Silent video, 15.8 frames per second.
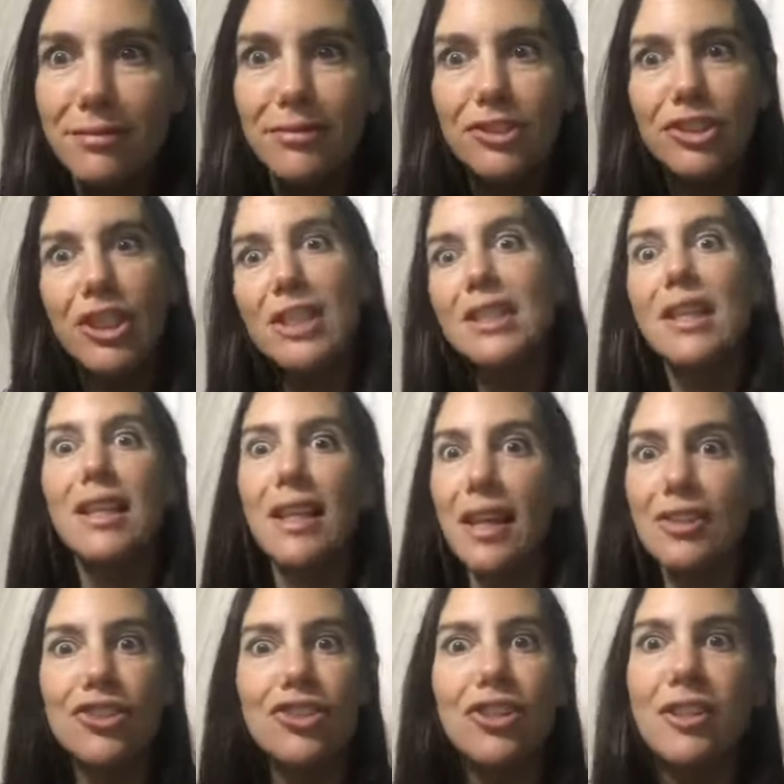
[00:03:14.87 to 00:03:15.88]
she's a
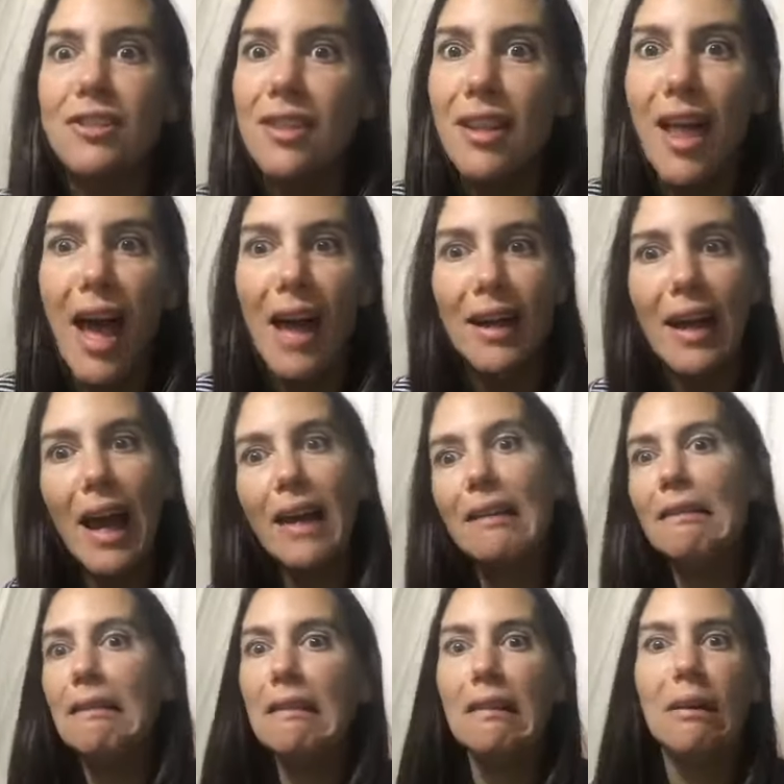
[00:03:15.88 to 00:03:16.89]
this, she's a that.
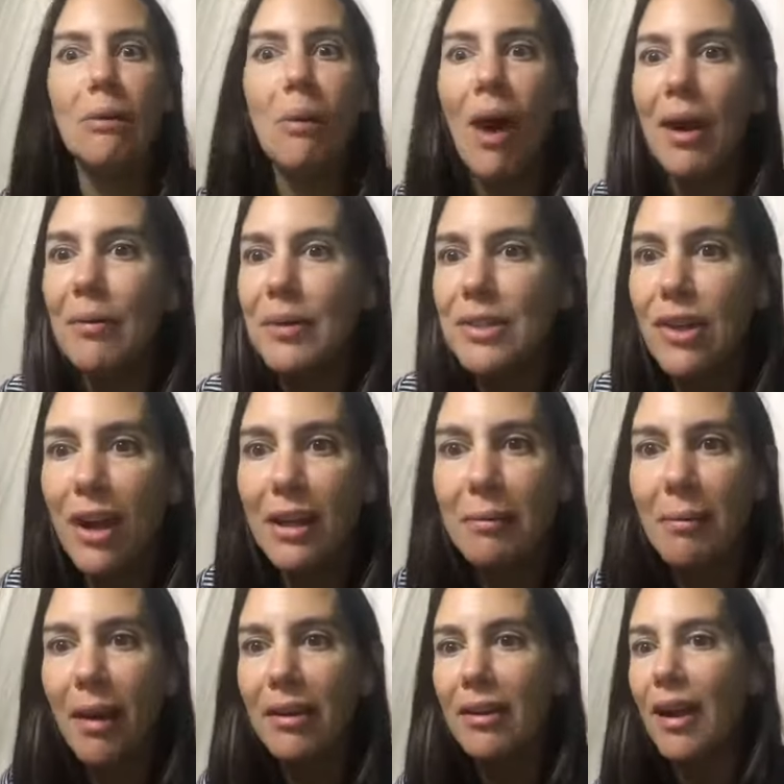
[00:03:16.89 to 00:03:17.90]
I, uh, why are we
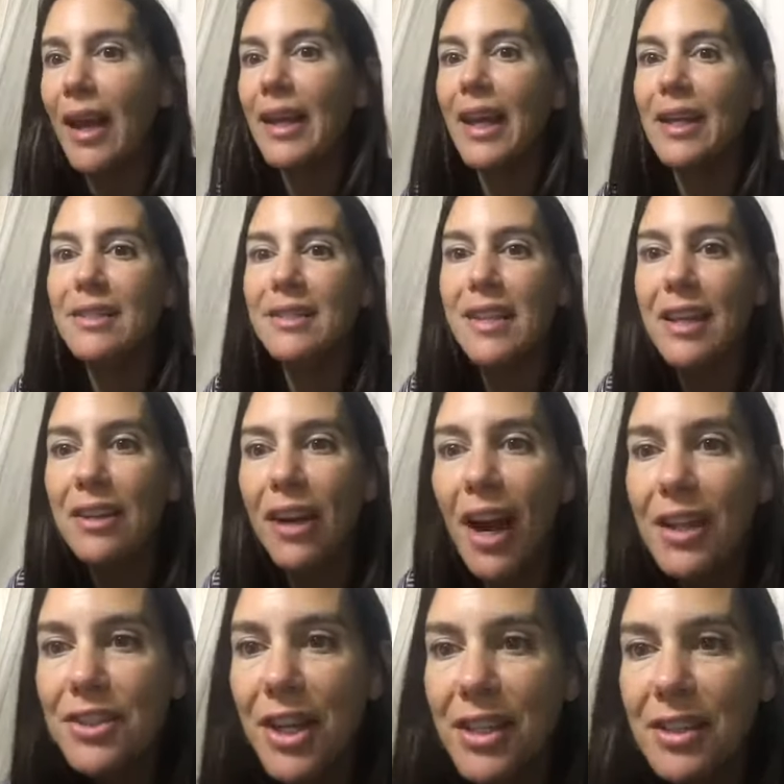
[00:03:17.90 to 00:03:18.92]
talking about her? I can't stand her.
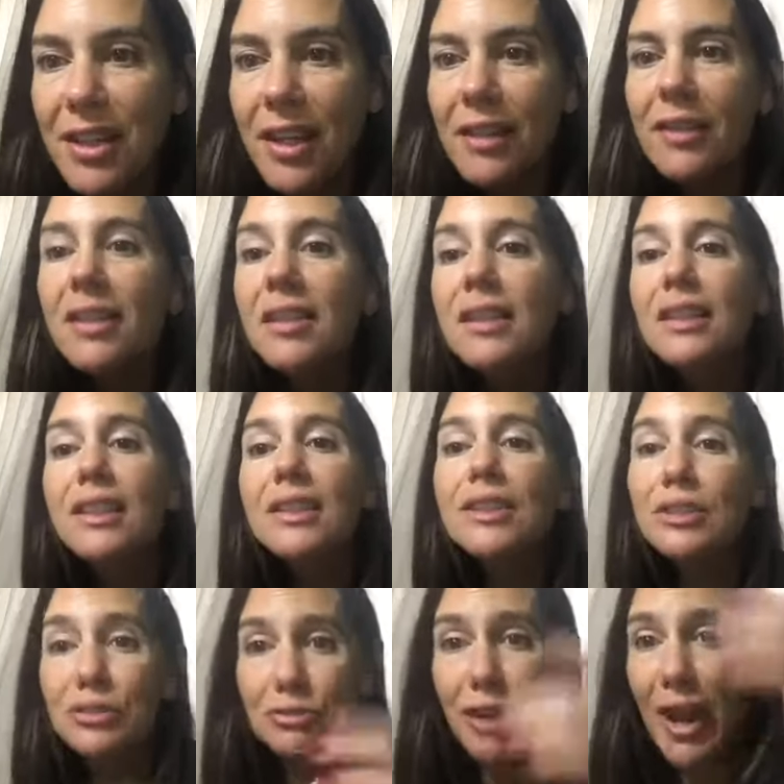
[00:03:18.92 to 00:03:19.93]
Hi, Jason.
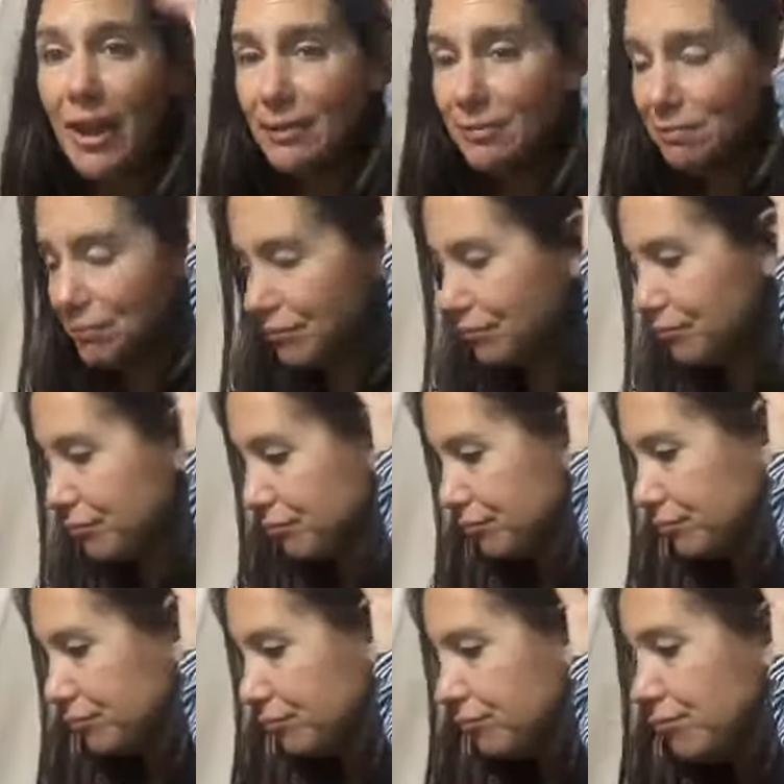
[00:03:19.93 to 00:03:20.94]
Right?
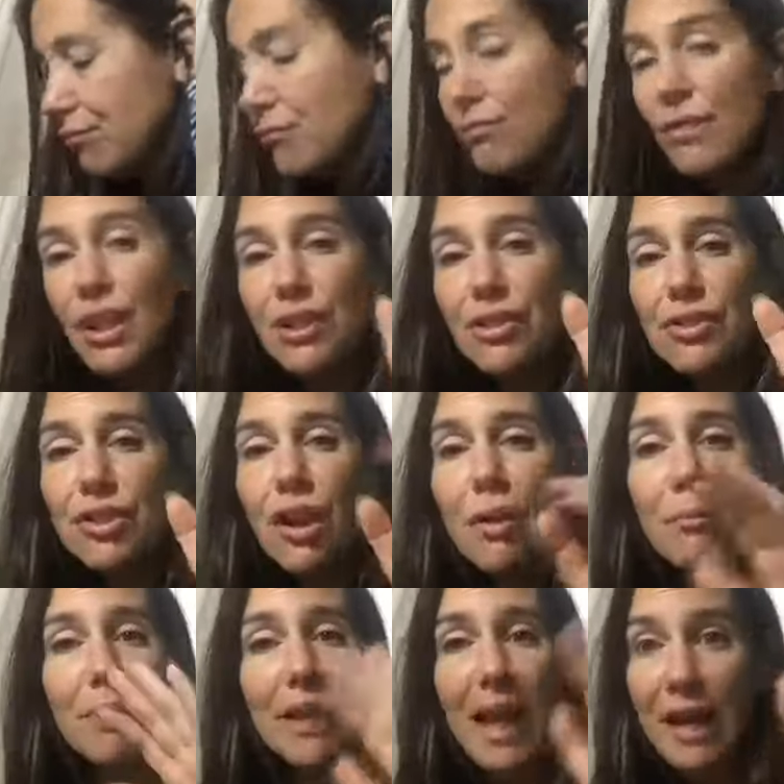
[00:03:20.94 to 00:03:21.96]
So,
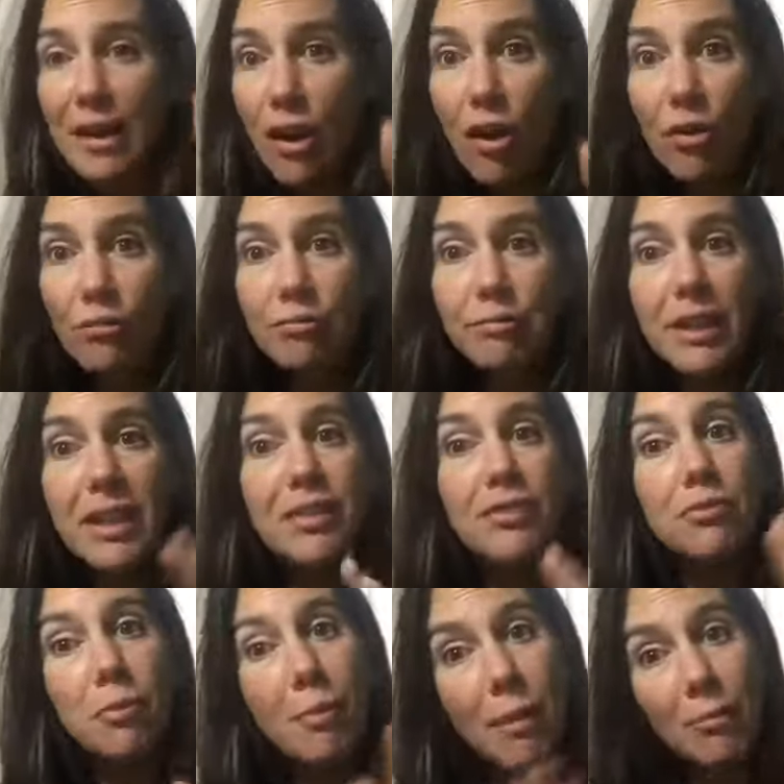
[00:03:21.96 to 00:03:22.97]
but I don't,
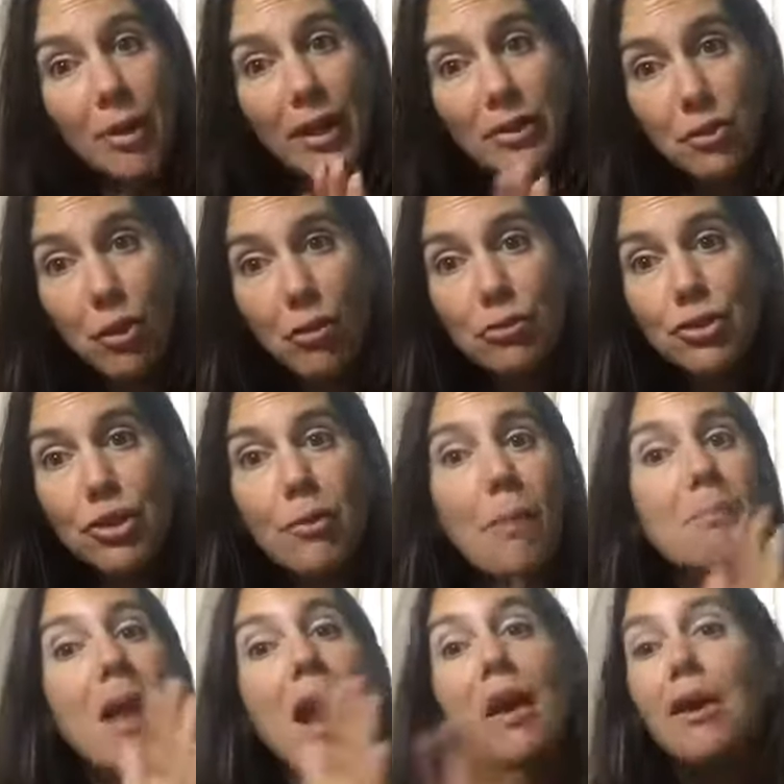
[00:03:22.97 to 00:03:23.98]
because remember I told you,
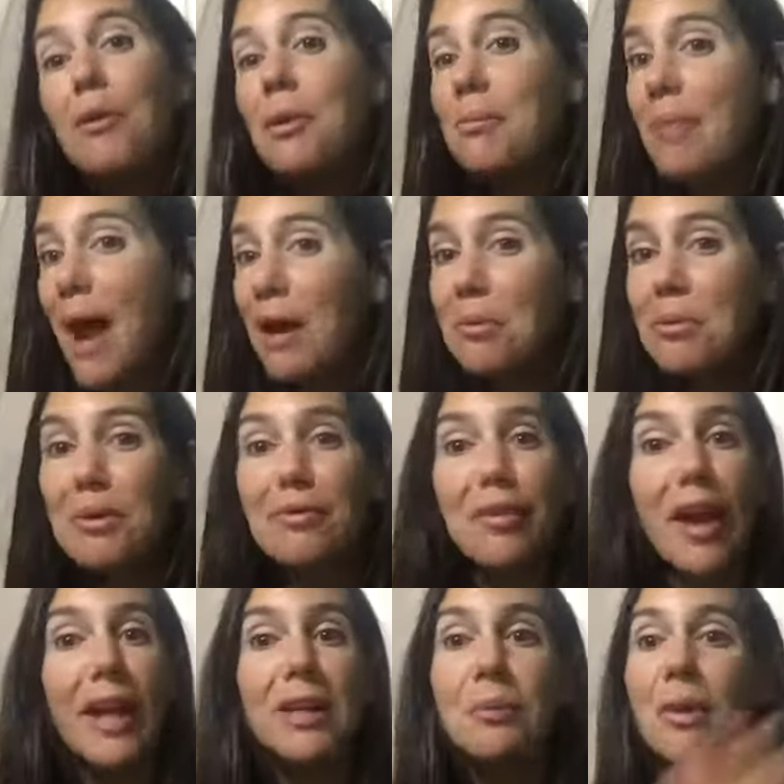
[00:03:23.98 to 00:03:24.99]
I'm not going backward
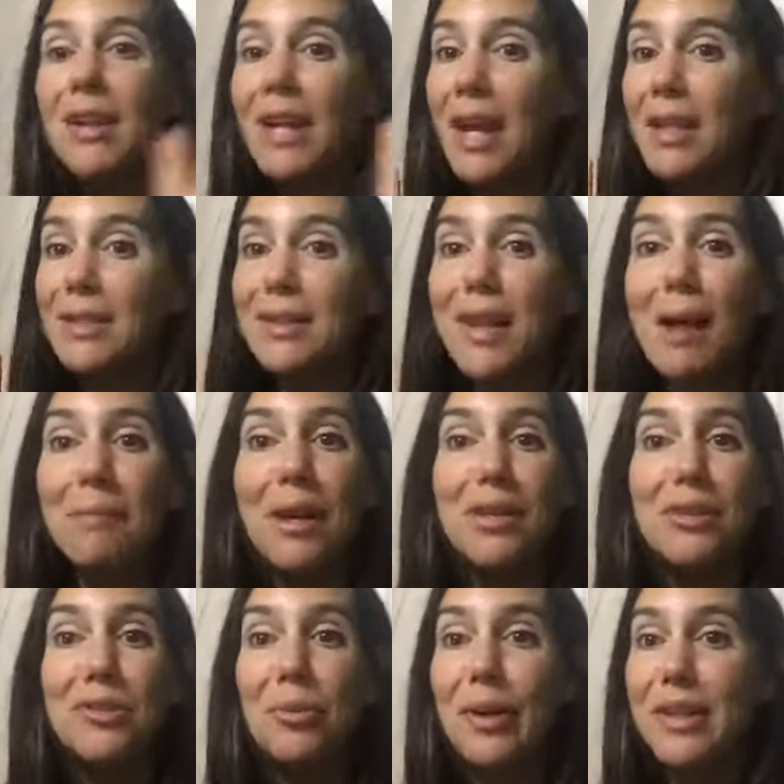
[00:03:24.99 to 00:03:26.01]
for anyone, and it's not my
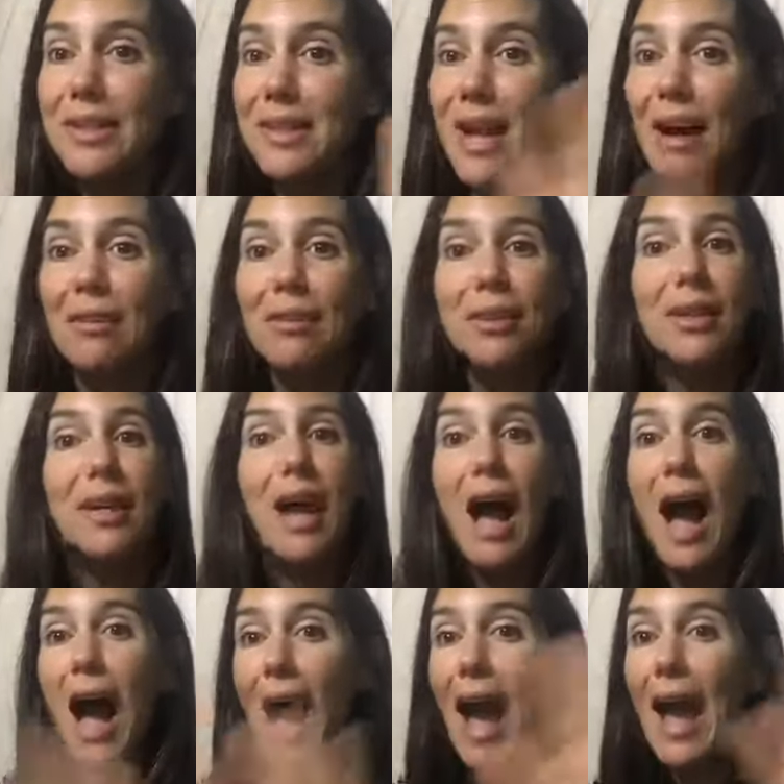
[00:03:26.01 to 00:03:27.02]
story to tell.
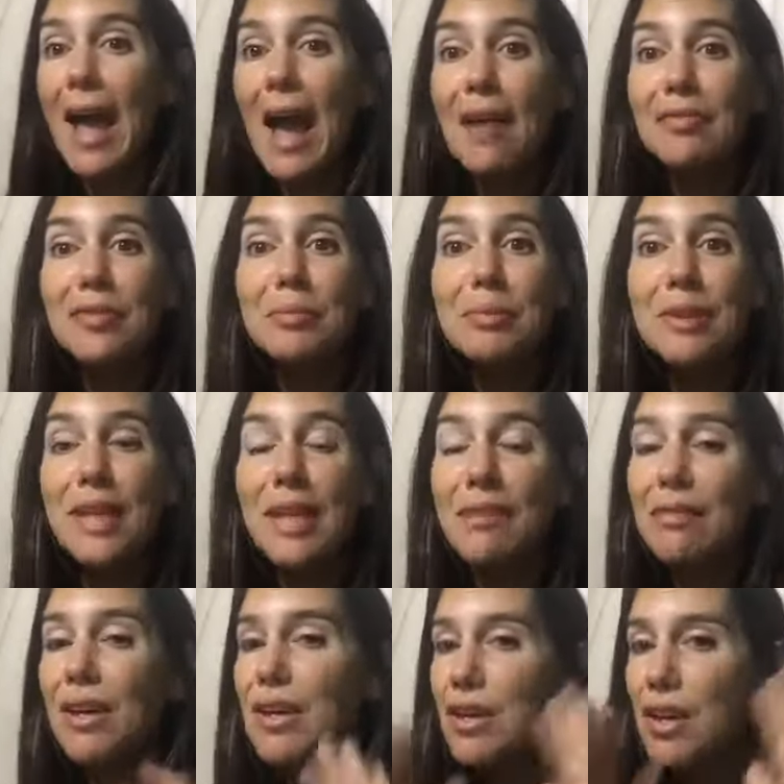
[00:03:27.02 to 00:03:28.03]
I have to believe,